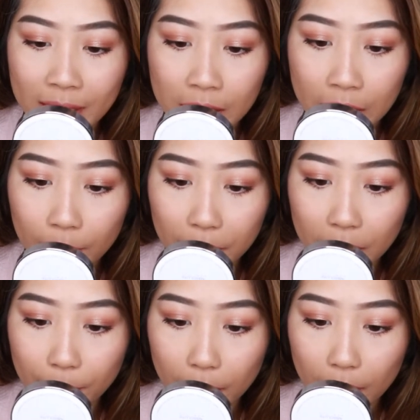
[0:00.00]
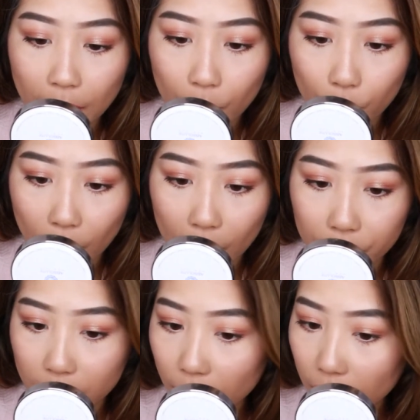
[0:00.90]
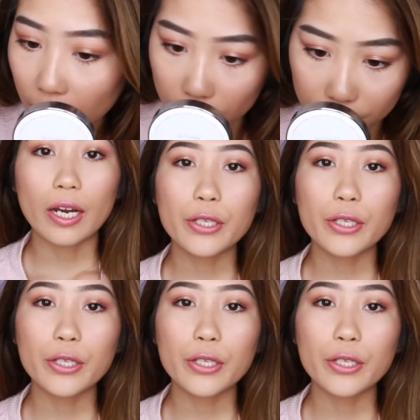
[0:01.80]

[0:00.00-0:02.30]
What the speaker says: It's clumping up around there.